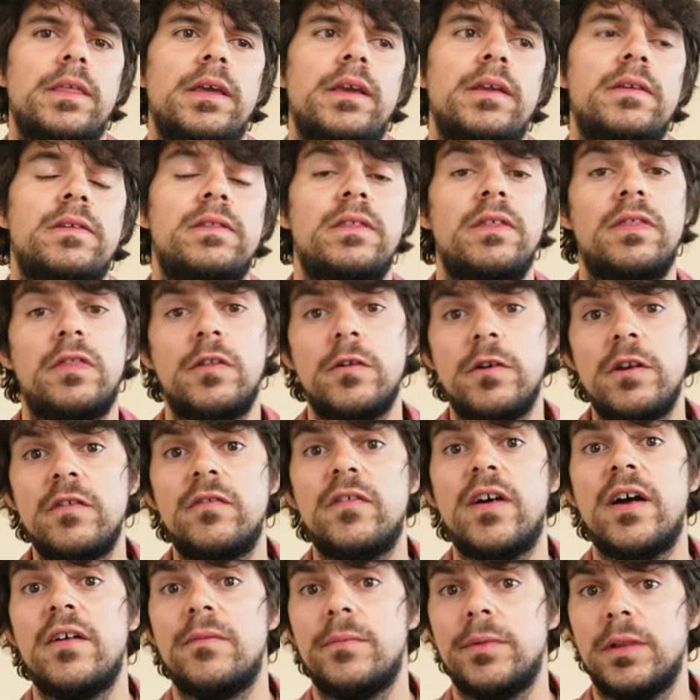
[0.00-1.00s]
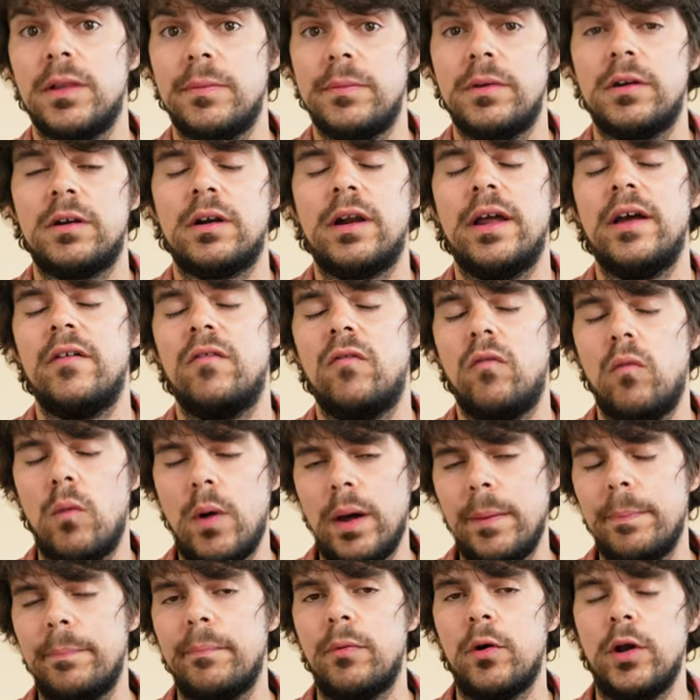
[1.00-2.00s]
is the 35mm
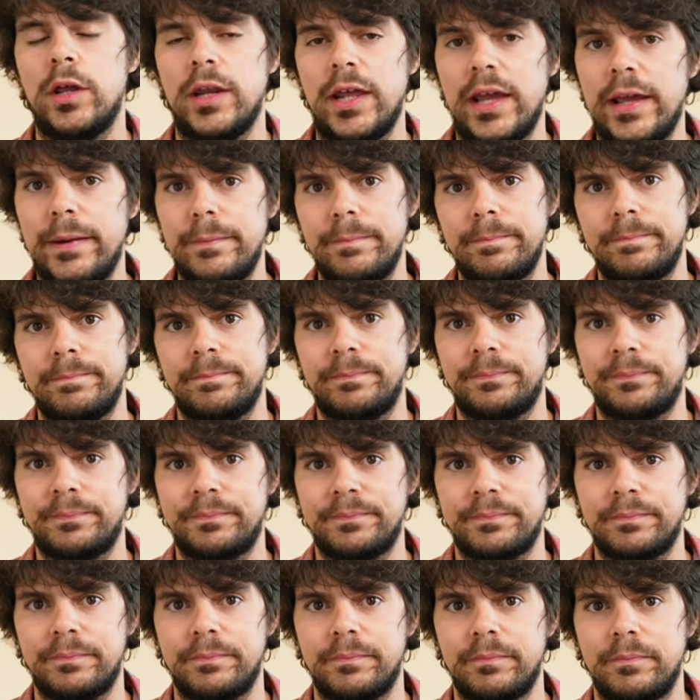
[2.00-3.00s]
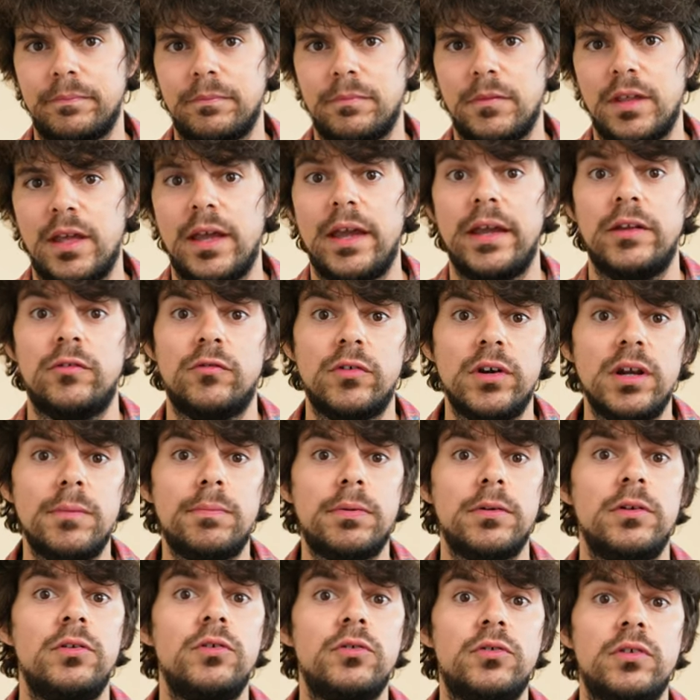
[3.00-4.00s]
f1.8. It really
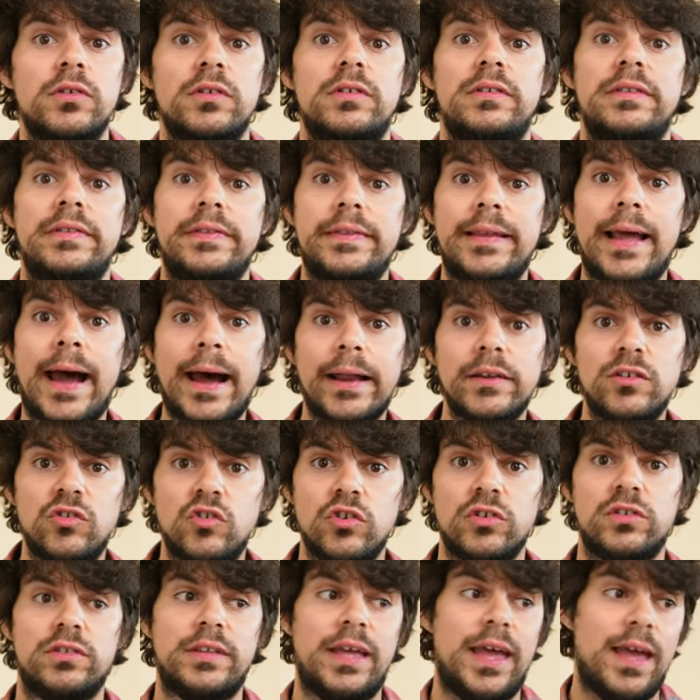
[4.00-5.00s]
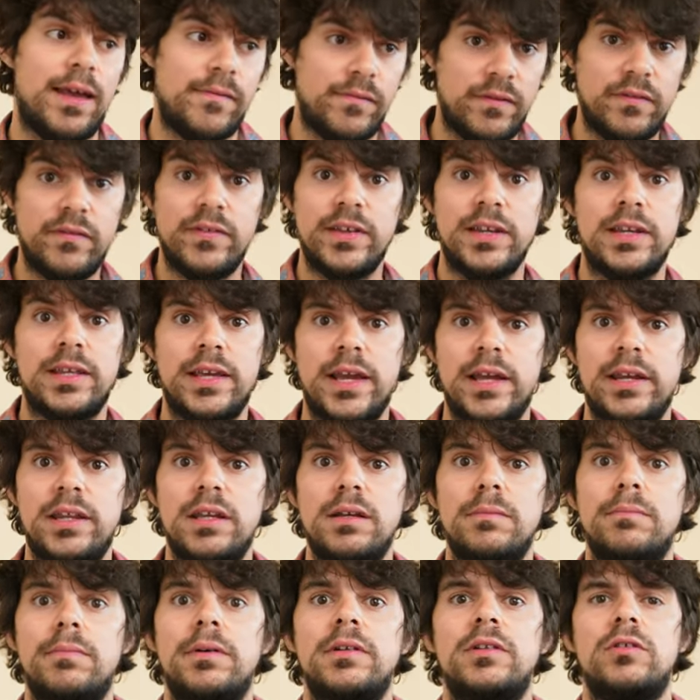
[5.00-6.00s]
produces not just heavy
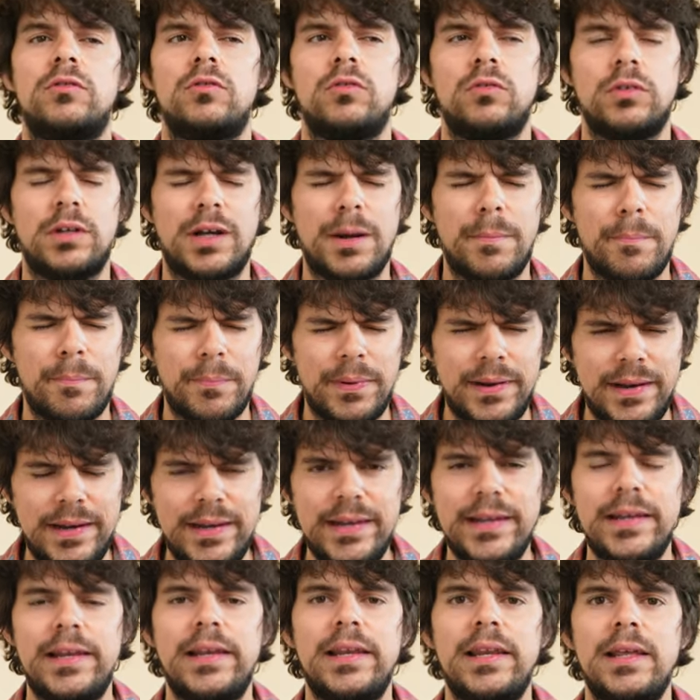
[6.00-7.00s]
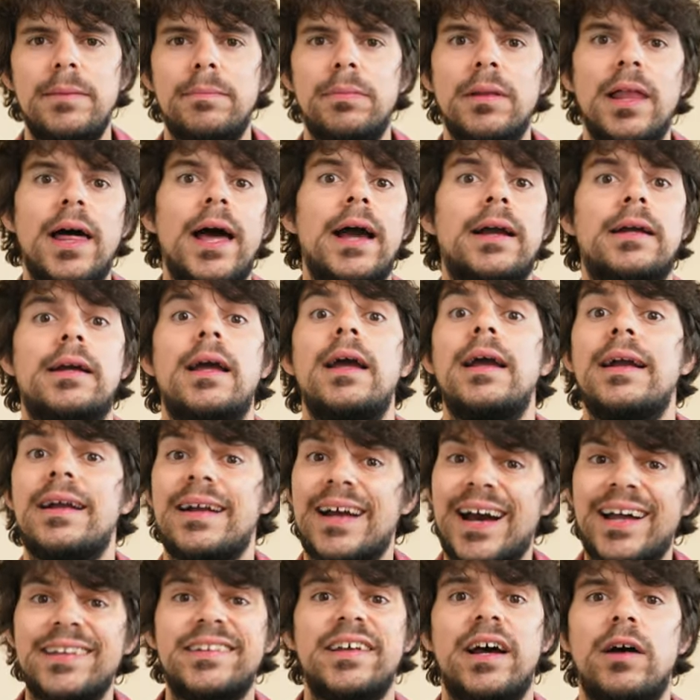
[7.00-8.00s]
vignetting, but completely black
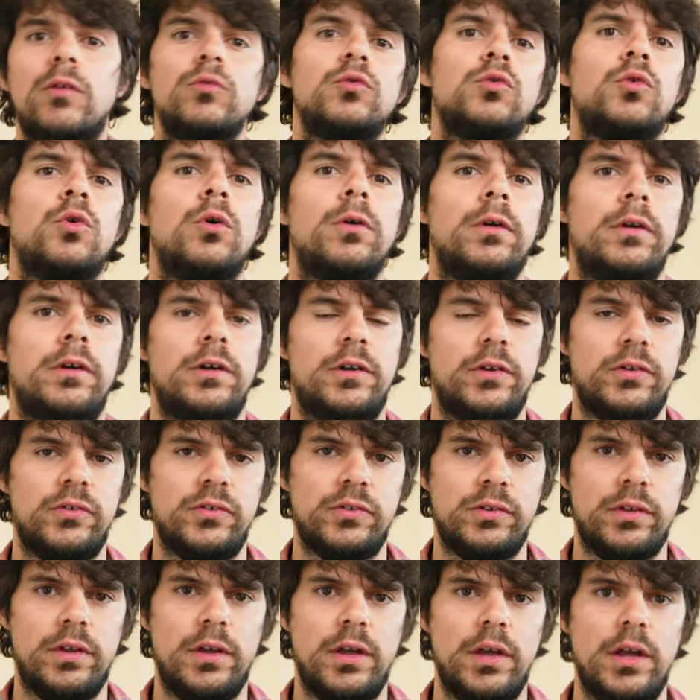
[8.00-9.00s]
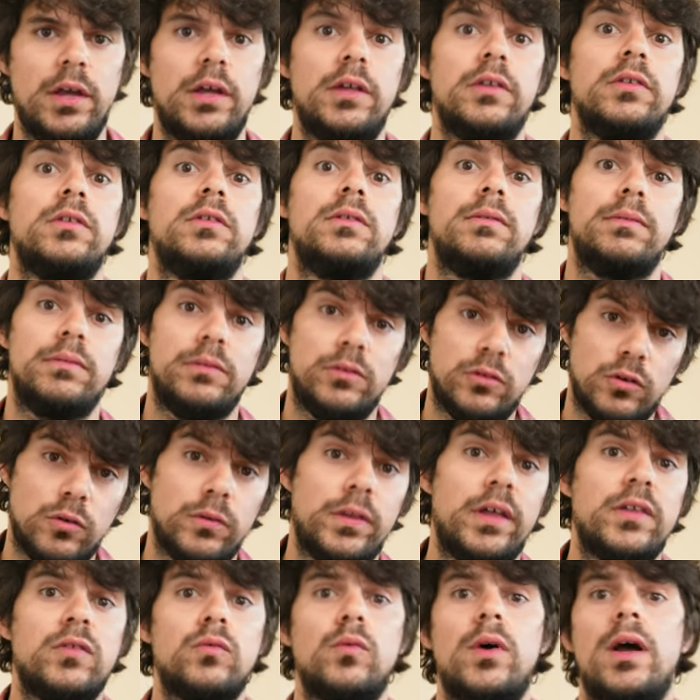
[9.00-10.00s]
cut-out corners. So
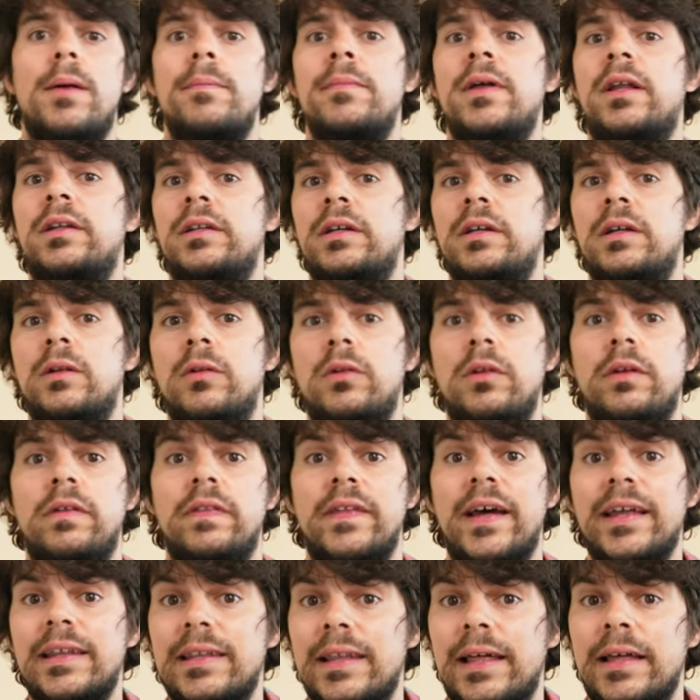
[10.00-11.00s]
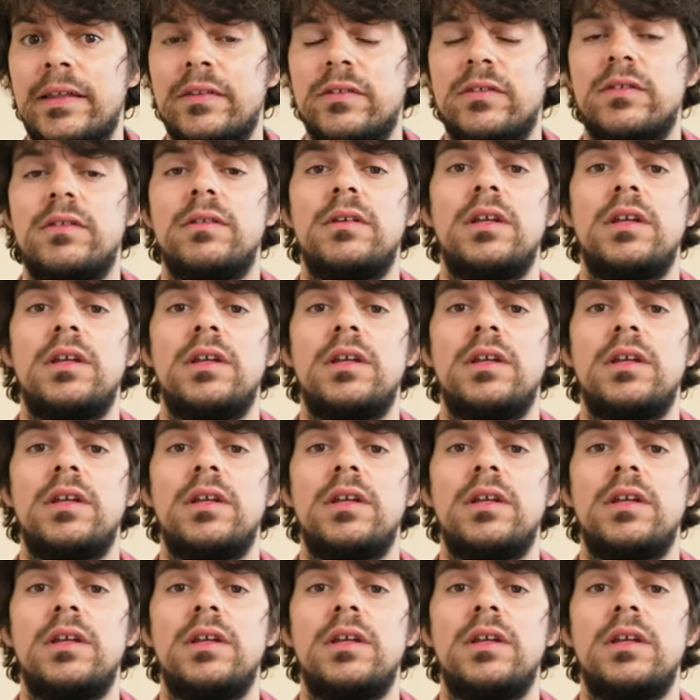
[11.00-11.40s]
that's why I'm not including that lens